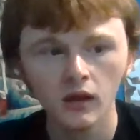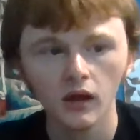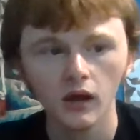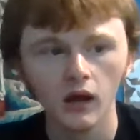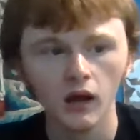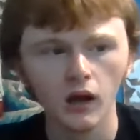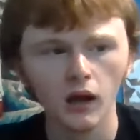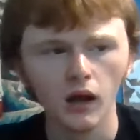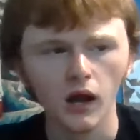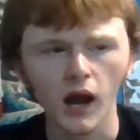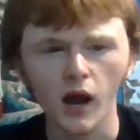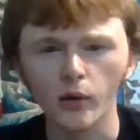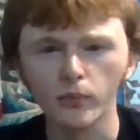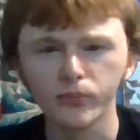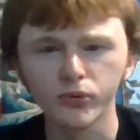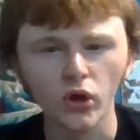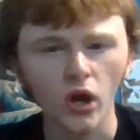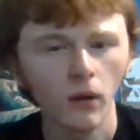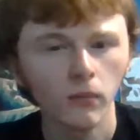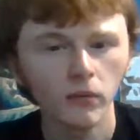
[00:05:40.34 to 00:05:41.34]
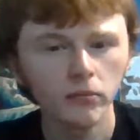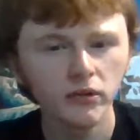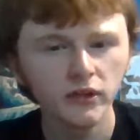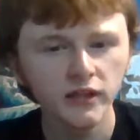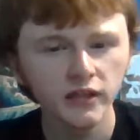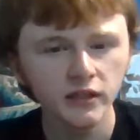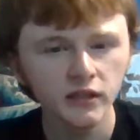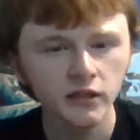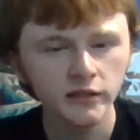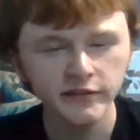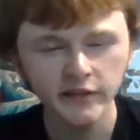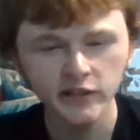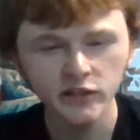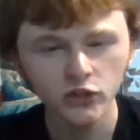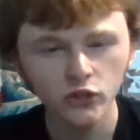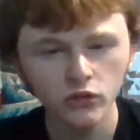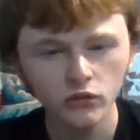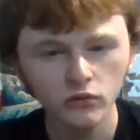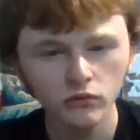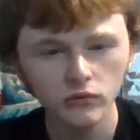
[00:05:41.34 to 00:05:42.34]
I'll probably
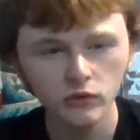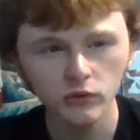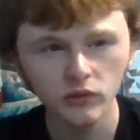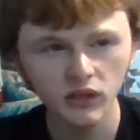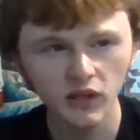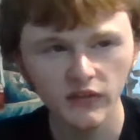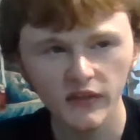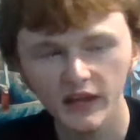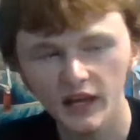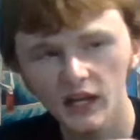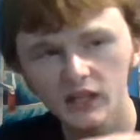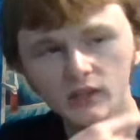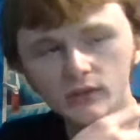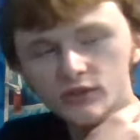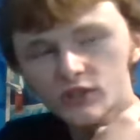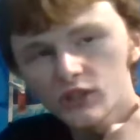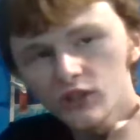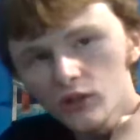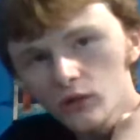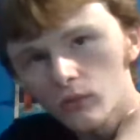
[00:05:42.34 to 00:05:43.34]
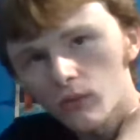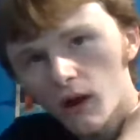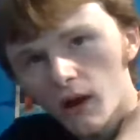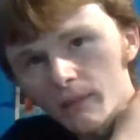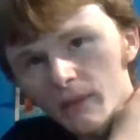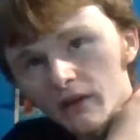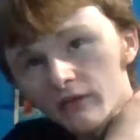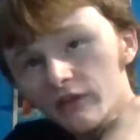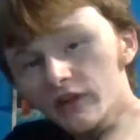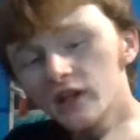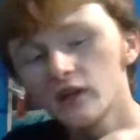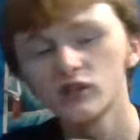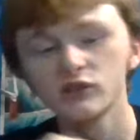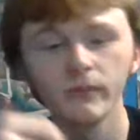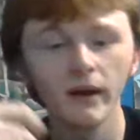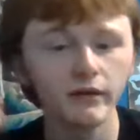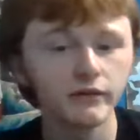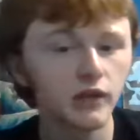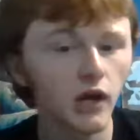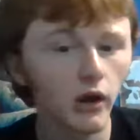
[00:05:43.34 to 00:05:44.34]
continue doing the thing I used to do where I make videos
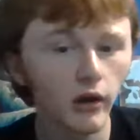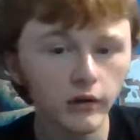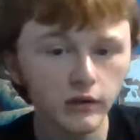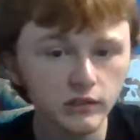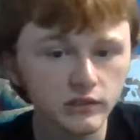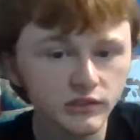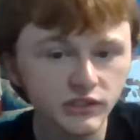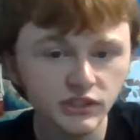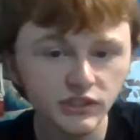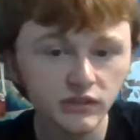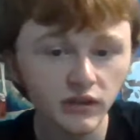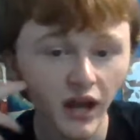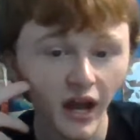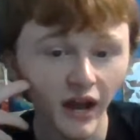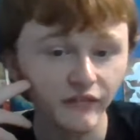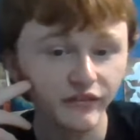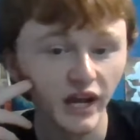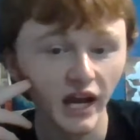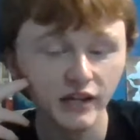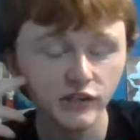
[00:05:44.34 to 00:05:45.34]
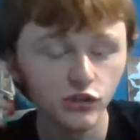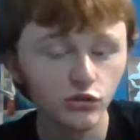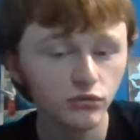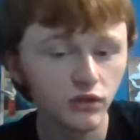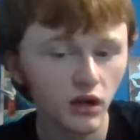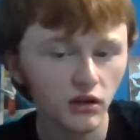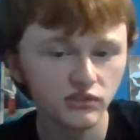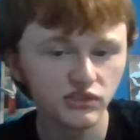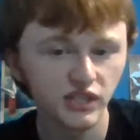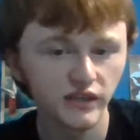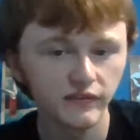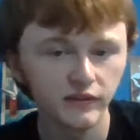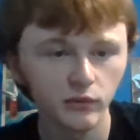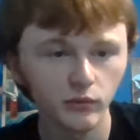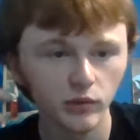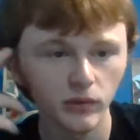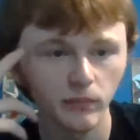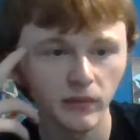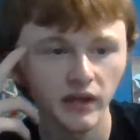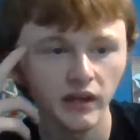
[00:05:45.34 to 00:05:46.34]
about dogs. I've got two dogs living
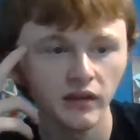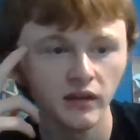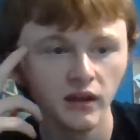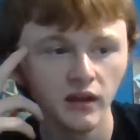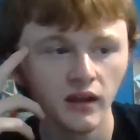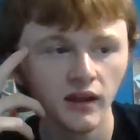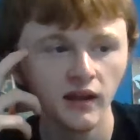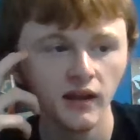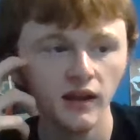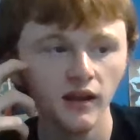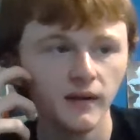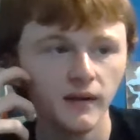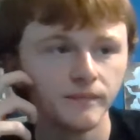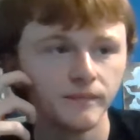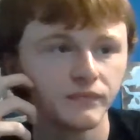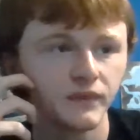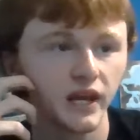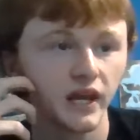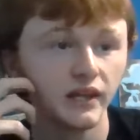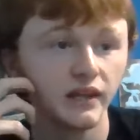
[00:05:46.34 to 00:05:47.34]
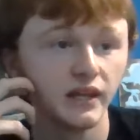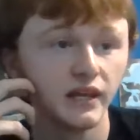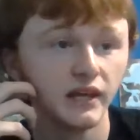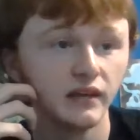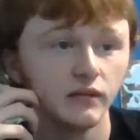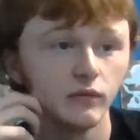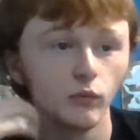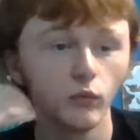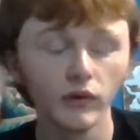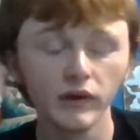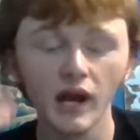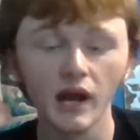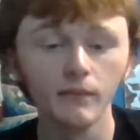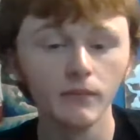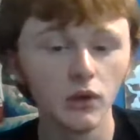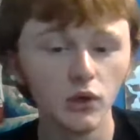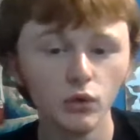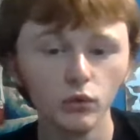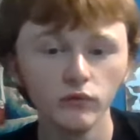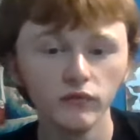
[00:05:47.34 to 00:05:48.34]
with me, and then when I
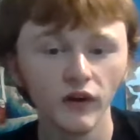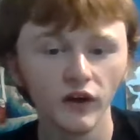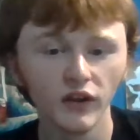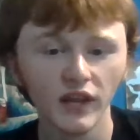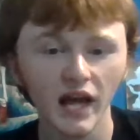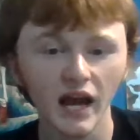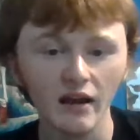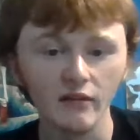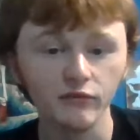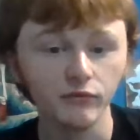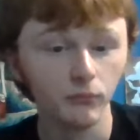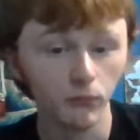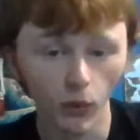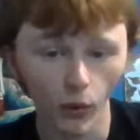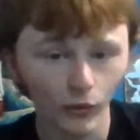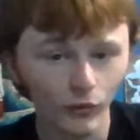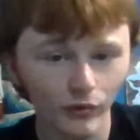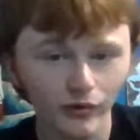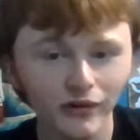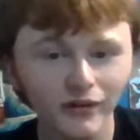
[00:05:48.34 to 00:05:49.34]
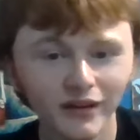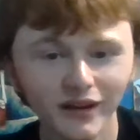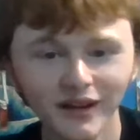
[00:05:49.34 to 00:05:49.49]
move, I'll have more.